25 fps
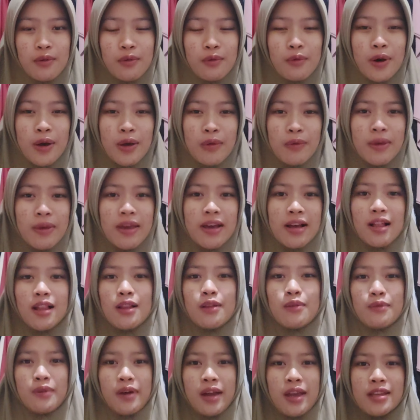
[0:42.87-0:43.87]
we
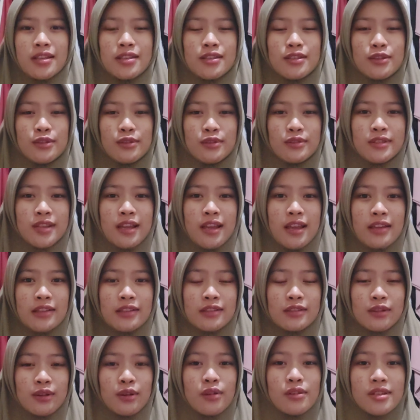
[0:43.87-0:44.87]
always using
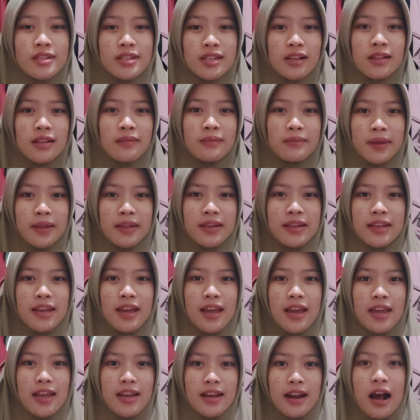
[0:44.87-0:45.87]
social
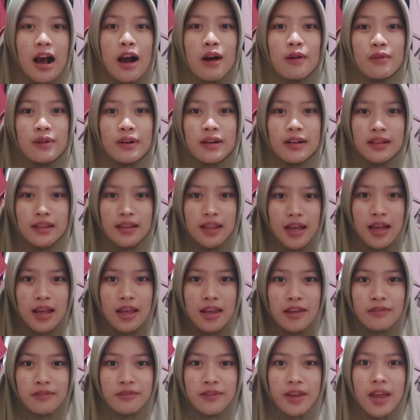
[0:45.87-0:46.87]
media in our
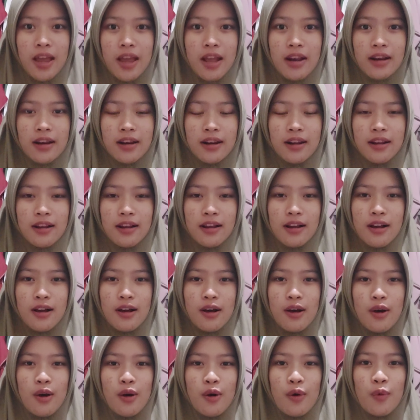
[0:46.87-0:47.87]
life, and
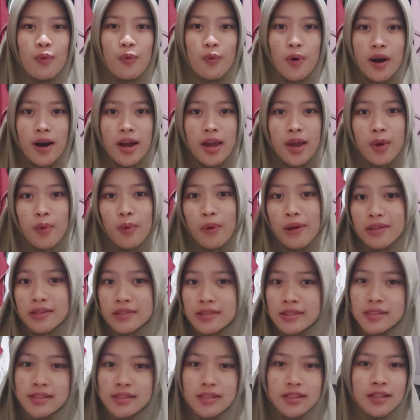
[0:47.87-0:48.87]

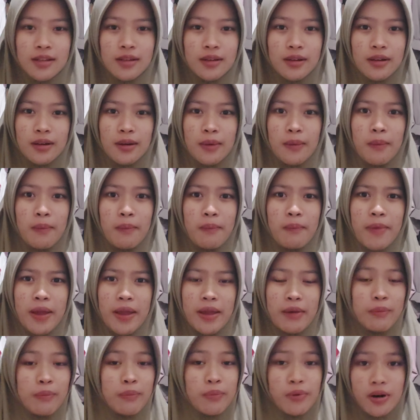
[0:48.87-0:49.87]
what's the
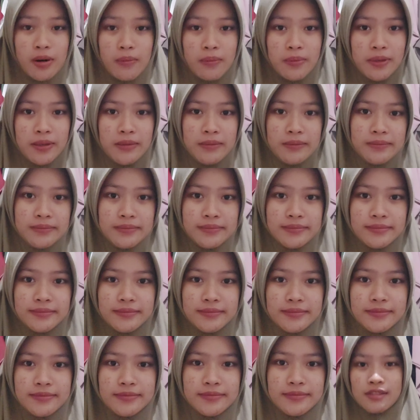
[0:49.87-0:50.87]
main problem?
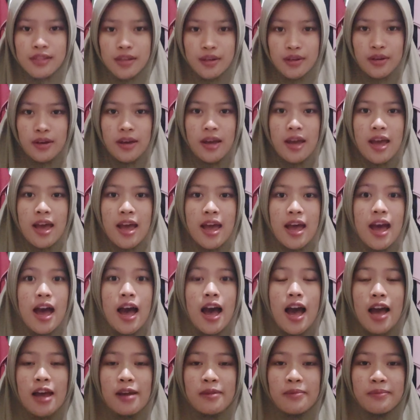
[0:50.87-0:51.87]
So,
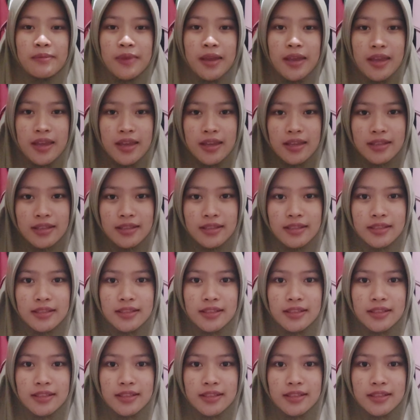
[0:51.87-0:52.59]
I made